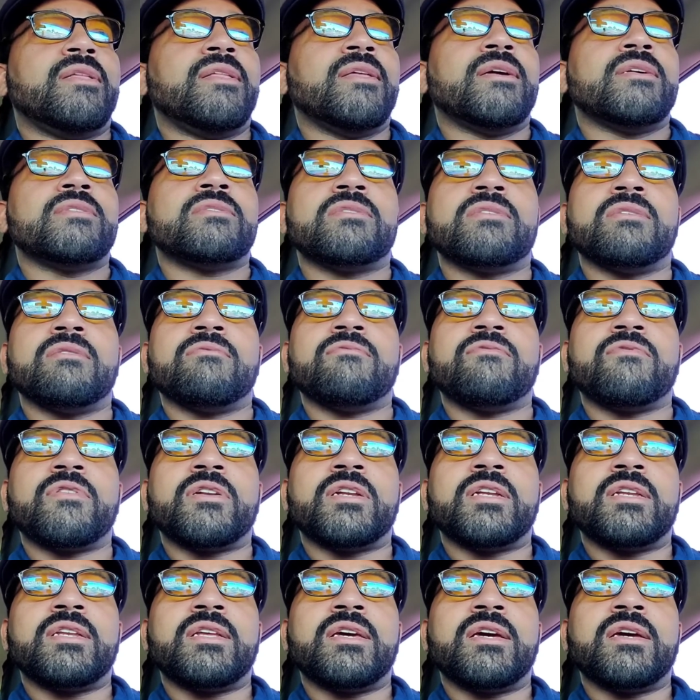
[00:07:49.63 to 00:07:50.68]
And that's it
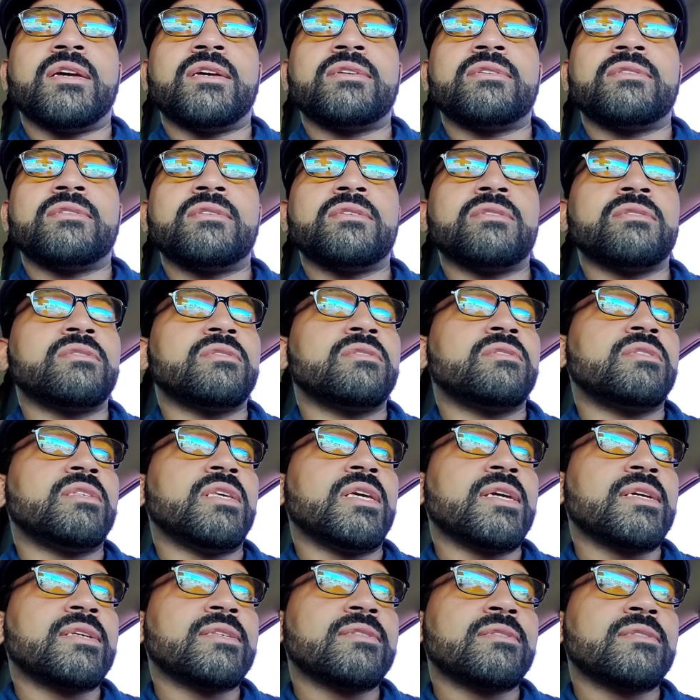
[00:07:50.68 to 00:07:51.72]
for today. It's
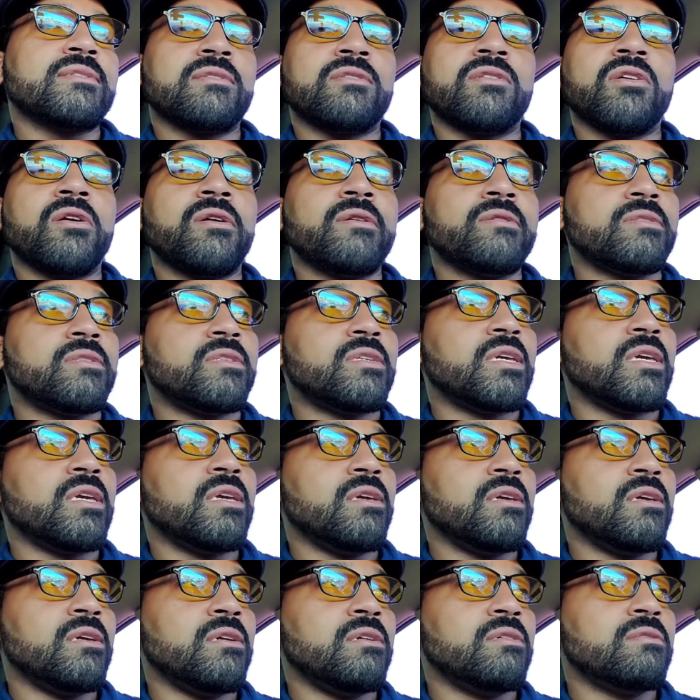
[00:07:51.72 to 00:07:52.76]
six
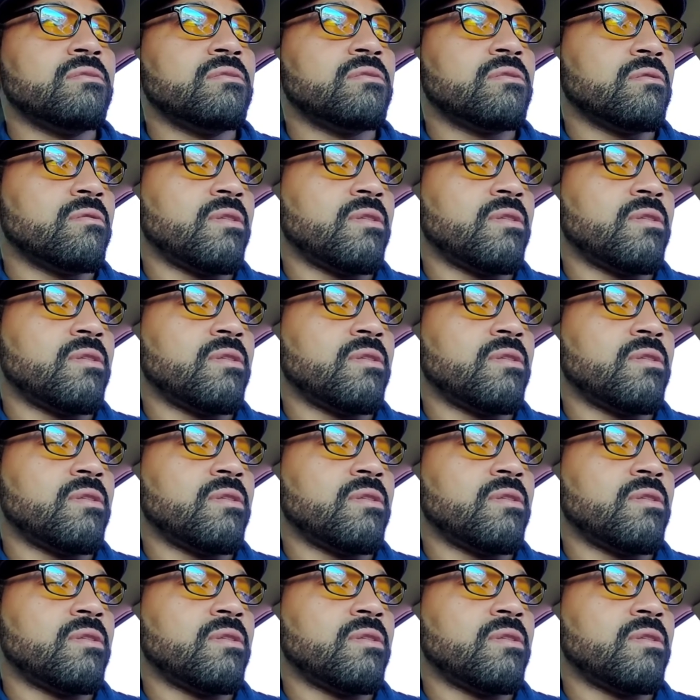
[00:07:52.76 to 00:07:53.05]
thirteen,